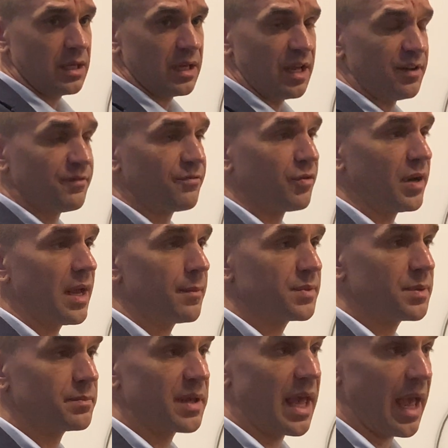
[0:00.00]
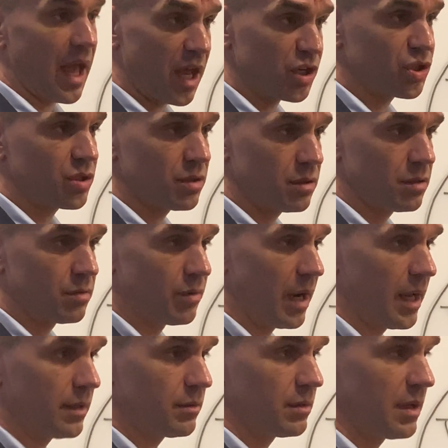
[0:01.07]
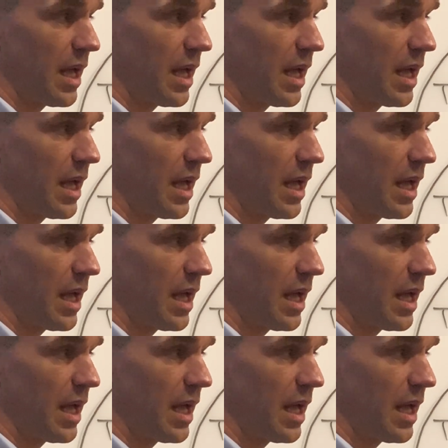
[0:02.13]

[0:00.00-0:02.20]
and free up some cash, right?